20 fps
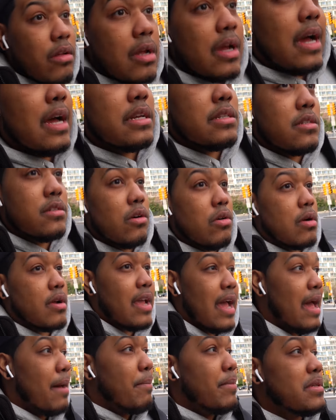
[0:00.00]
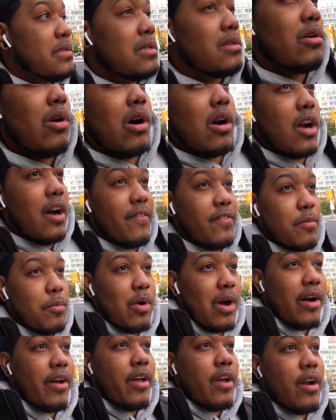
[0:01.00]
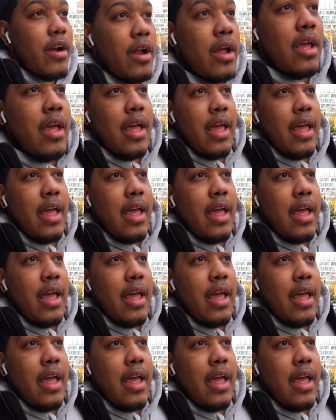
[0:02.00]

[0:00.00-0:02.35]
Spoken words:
you guys, no cap, it's a little uncomfortable out here.